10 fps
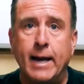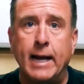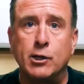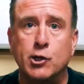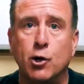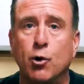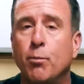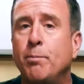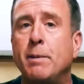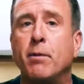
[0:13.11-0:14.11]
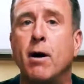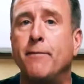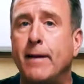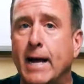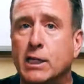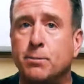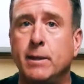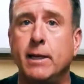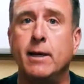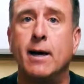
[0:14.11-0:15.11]
And so people often ask
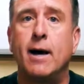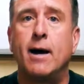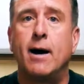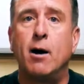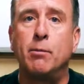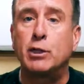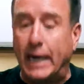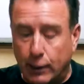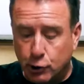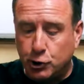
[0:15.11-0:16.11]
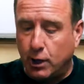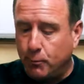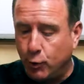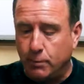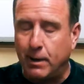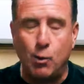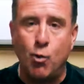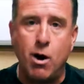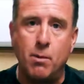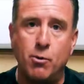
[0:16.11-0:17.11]
me, how much air should I put in my
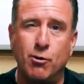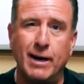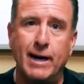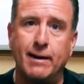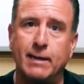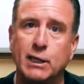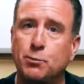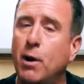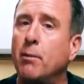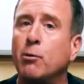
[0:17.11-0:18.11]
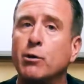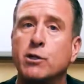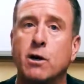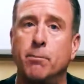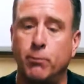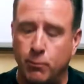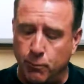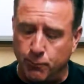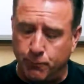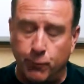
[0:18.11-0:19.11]
wobble? And it's probably what's
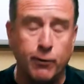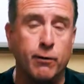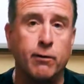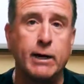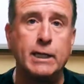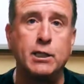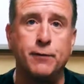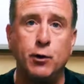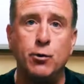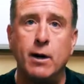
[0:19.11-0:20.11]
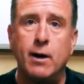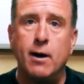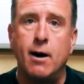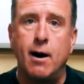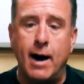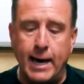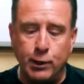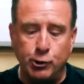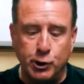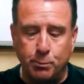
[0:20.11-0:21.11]
comfortable for each of you. I
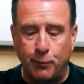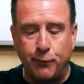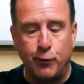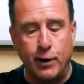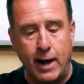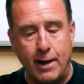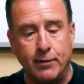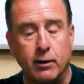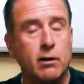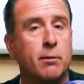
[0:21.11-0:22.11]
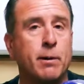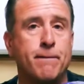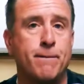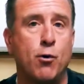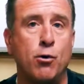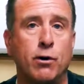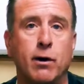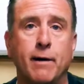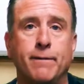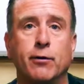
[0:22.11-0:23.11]
usually prefer to have it a little bit
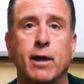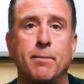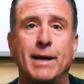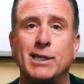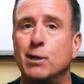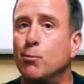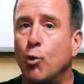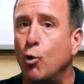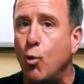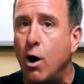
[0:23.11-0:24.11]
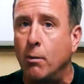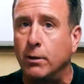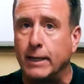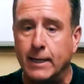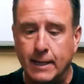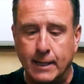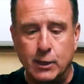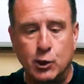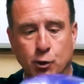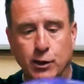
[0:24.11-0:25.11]
fuller. I feel that makes it more wobbly.
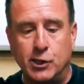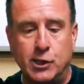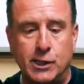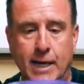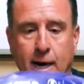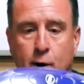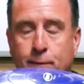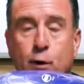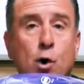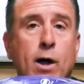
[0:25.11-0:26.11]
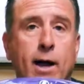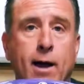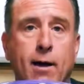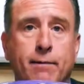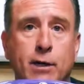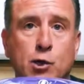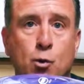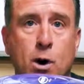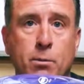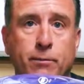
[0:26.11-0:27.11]
So this is how full I have this
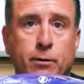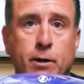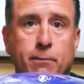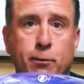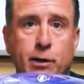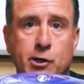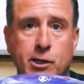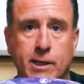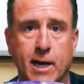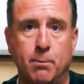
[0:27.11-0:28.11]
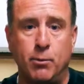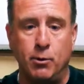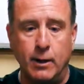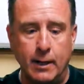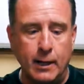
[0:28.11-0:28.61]
wobble filled up for this example.